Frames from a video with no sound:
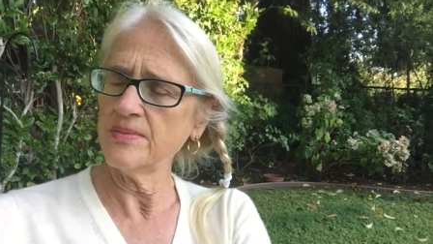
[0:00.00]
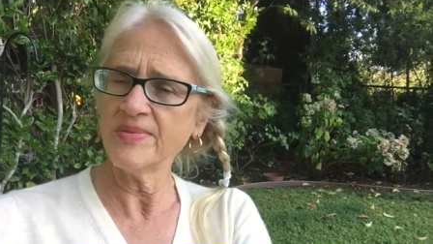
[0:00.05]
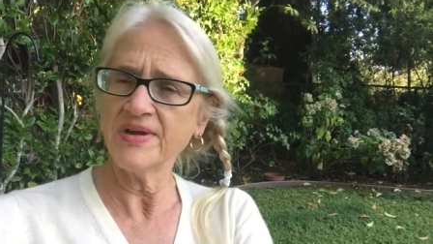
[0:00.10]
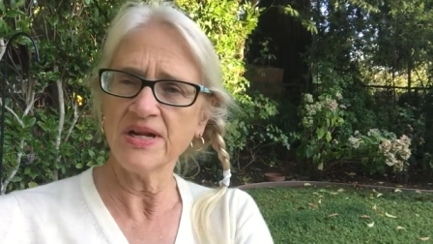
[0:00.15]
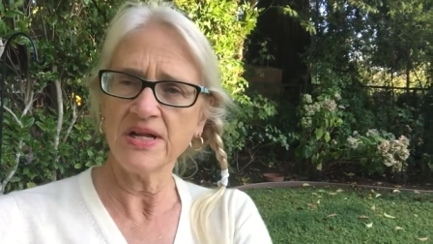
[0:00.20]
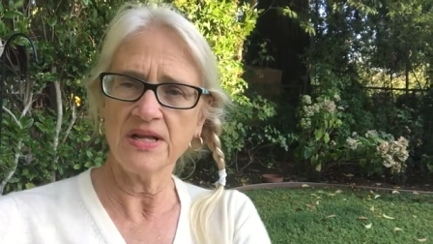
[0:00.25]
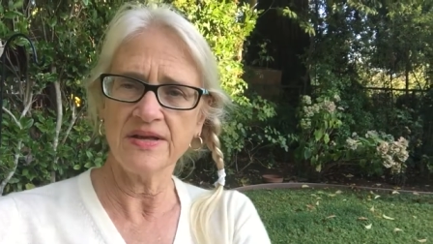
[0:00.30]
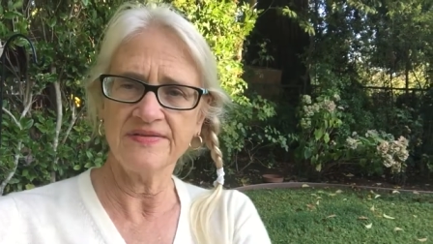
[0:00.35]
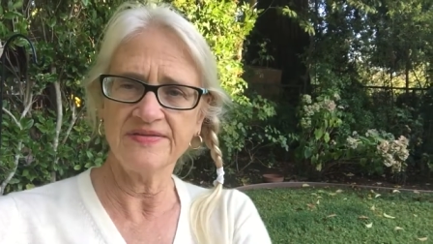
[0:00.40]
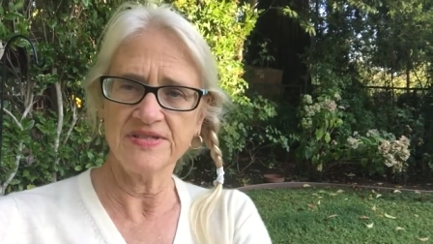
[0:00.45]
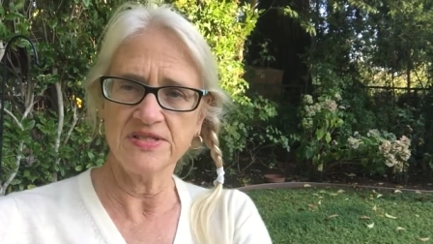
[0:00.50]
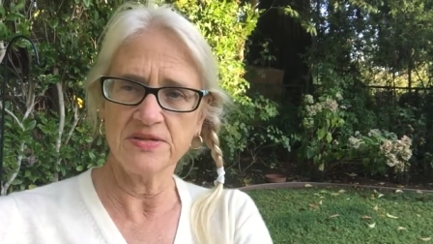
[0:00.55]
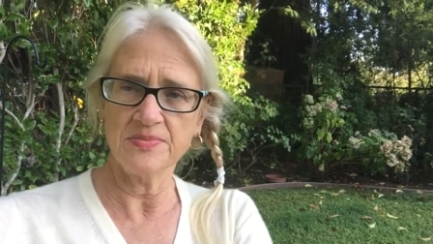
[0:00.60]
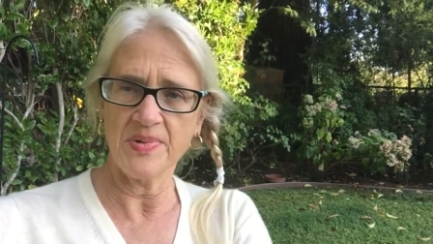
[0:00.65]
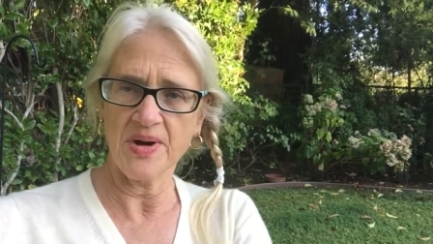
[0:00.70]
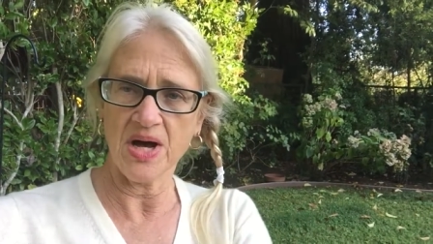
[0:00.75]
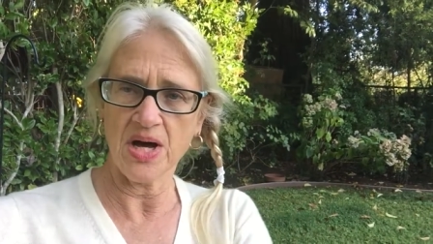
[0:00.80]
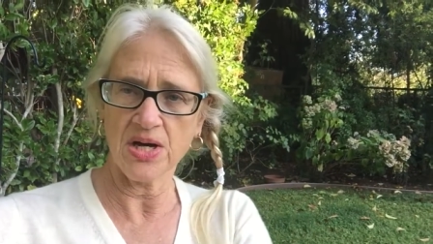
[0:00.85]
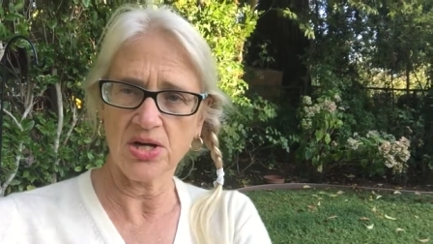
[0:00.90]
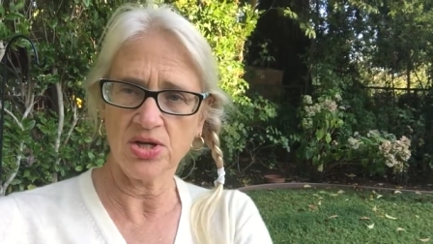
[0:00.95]
the middle of a
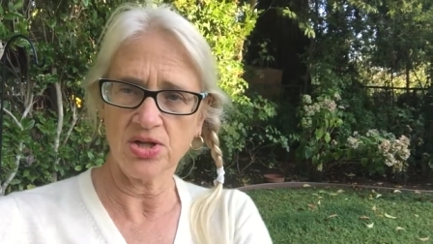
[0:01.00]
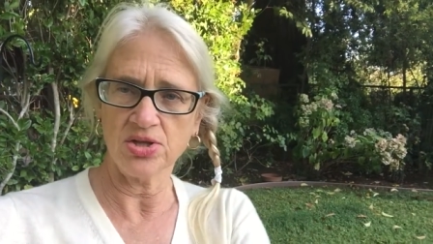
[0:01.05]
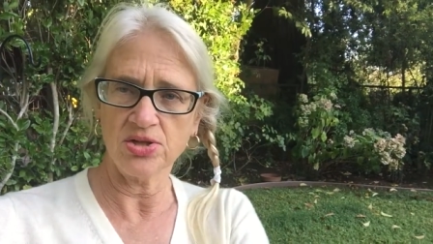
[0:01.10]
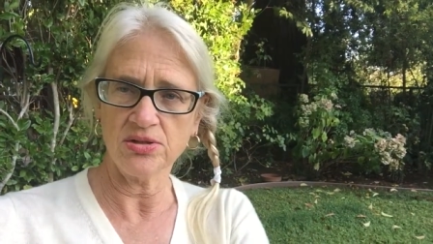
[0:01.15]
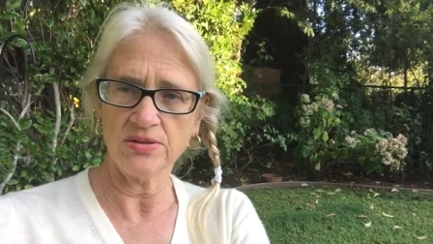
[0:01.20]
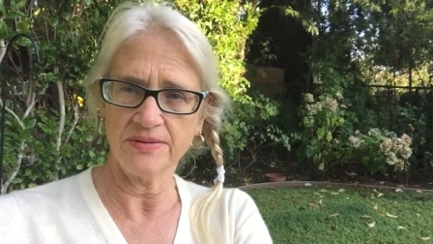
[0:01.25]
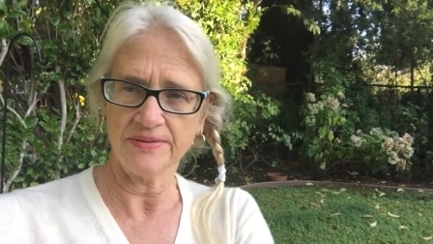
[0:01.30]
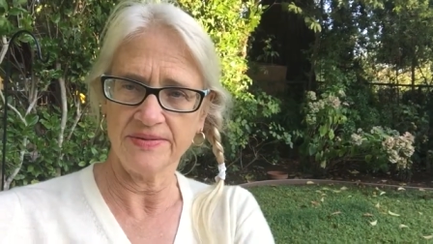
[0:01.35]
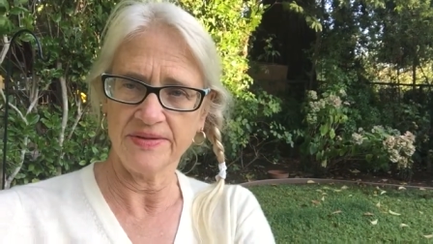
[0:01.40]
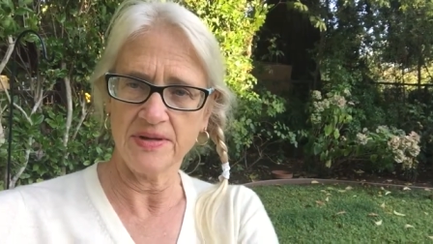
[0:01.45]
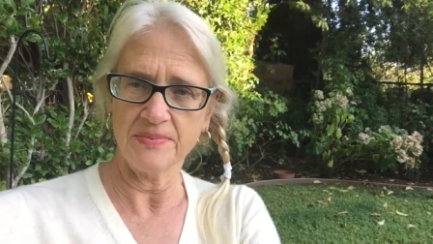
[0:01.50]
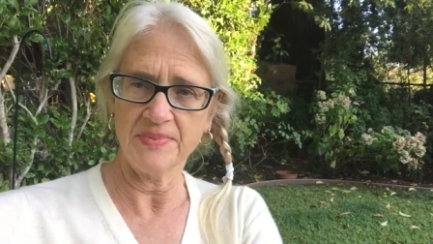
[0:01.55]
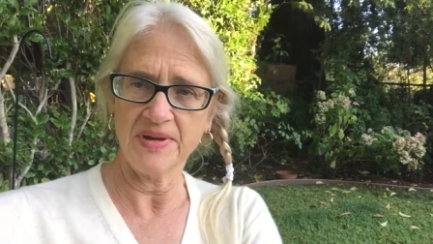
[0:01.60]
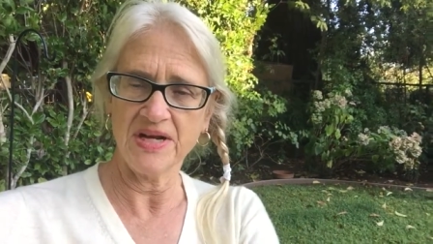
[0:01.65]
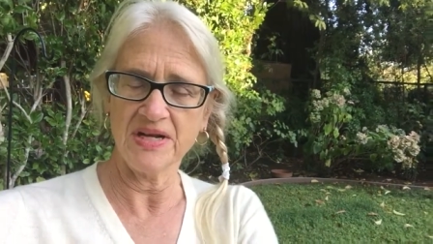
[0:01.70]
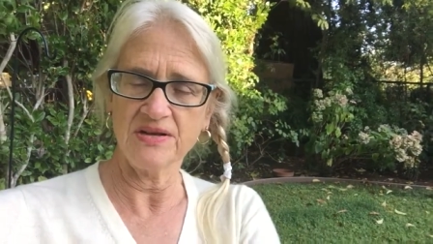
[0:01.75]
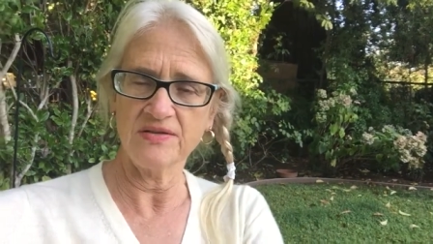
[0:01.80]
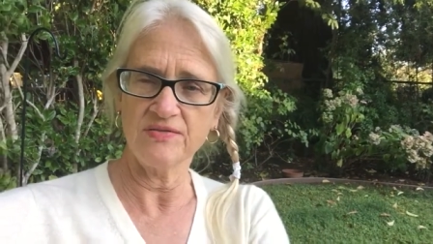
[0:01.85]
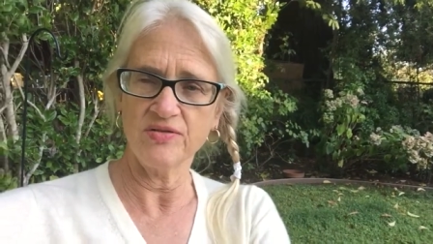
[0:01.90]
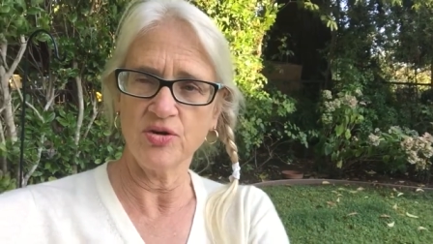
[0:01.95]
debacle that
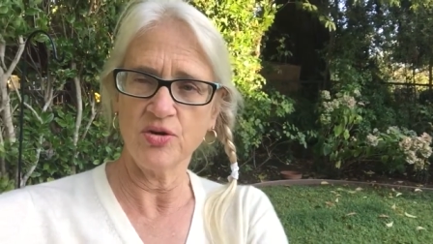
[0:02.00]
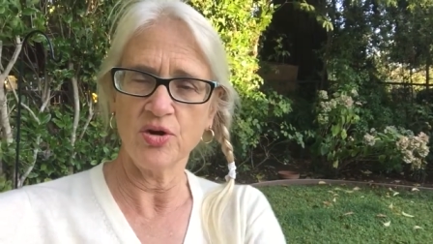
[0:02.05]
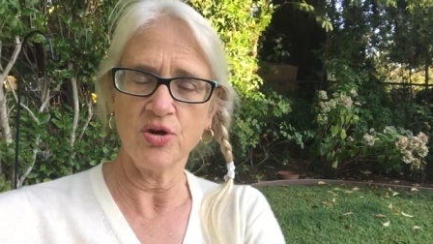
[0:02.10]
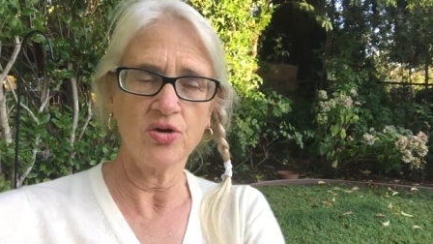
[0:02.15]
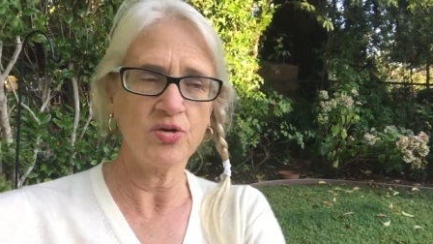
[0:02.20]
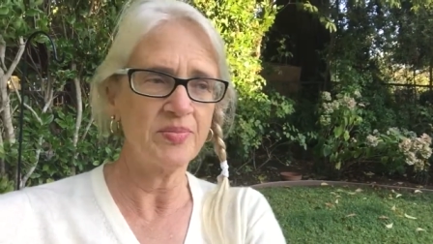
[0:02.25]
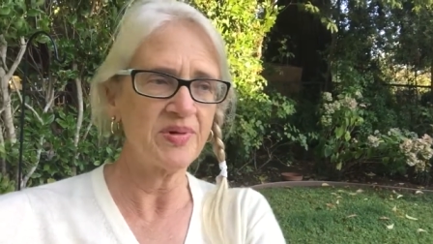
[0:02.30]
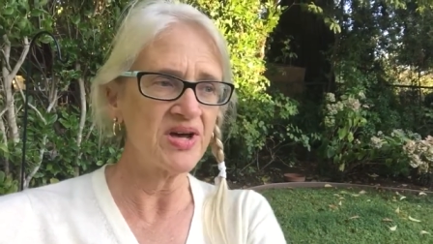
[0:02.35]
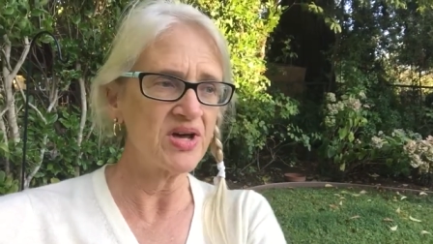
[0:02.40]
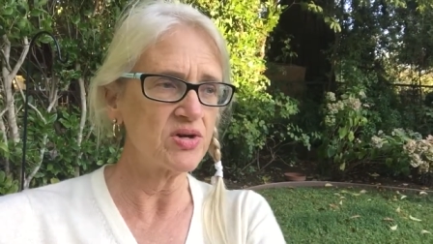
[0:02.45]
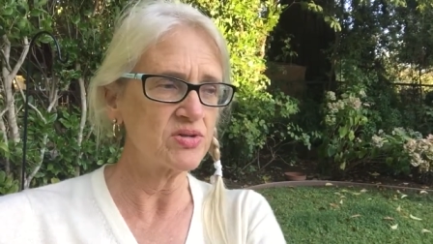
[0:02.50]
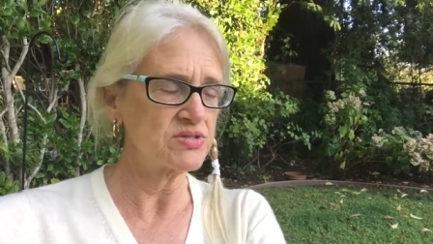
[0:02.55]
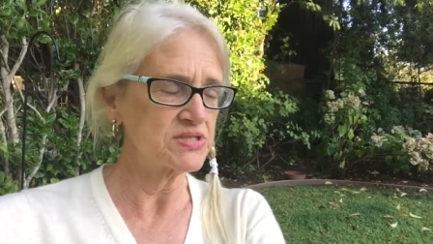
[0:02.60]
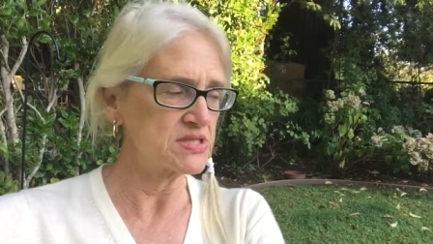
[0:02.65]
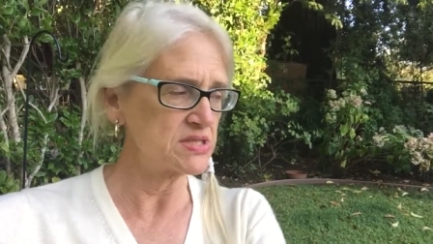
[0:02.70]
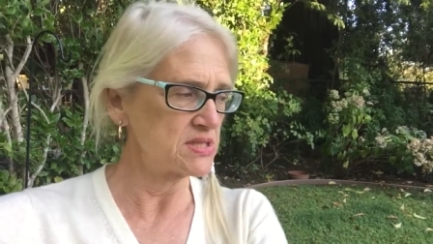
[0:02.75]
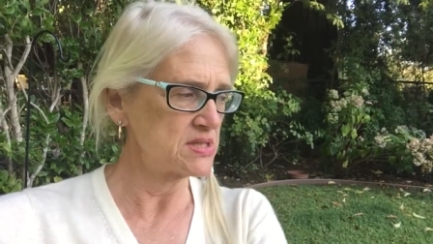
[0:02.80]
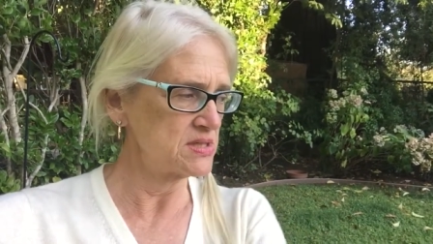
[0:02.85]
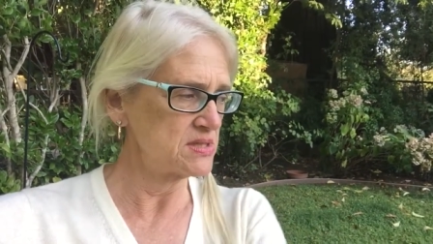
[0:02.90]
many of you know about.